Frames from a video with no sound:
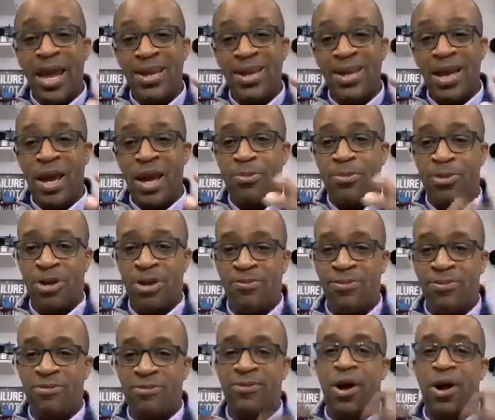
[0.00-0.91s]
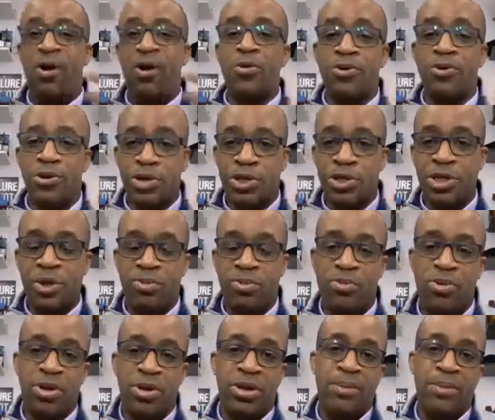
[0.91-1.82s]
and a hyper level of
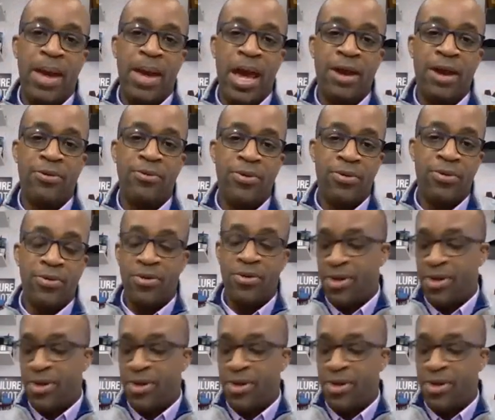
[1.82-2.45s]
ownership really matter